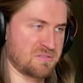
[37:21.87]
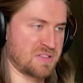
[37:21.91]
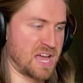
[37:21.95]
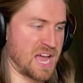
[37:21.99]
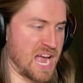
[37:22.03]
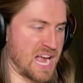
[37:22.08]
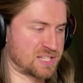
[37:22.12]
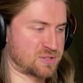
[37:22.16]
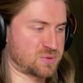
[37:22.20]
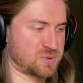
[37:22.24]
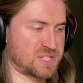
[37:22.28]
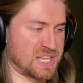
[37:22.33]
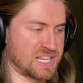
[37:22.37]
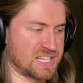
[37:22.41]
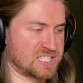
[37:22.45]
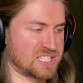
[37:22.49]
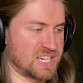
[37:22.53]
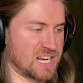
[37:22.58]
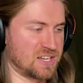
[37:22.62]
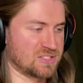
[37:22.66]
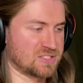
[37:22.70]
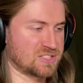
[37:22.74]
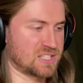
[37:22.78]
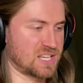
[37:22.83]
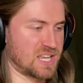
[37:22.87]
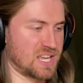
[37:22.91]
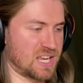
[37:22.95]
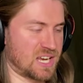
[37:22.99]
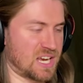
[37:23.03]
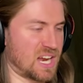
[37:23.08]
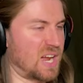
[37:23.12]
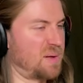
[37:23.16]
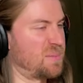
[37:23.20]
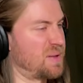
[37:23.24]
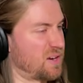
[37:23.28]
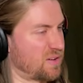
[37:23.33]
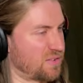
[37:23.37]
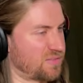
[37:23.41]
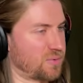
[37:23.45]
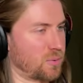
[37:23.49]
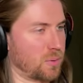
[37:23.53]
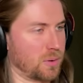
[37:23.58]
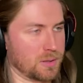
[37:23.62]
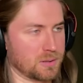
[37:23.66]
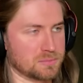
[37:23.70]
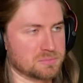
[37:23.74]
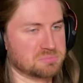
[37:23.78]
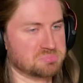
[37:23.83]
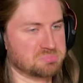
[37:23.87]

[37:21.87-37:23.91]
That's what that sounds like? I'm here for it.